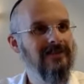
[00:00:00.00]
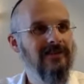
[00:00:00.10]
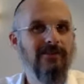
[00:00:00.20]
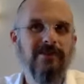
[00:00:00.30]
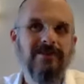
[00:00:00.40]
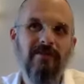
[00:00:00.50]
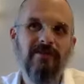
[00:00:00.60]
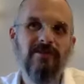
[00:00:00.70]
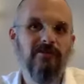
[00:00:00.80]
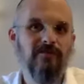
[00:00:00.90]
You just have a
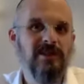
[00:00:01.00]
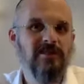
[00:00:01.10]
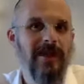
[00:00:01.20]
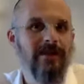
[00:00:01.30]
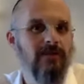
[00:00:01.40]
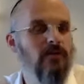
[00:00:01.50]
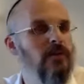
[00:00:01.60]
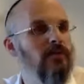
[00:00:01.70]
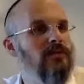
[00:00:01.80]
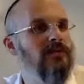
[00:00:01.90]
certain respect of who the
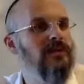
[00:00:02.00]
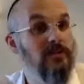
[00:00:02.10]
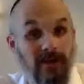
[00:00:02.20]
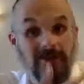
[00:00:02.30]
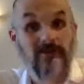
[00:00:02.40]
person is because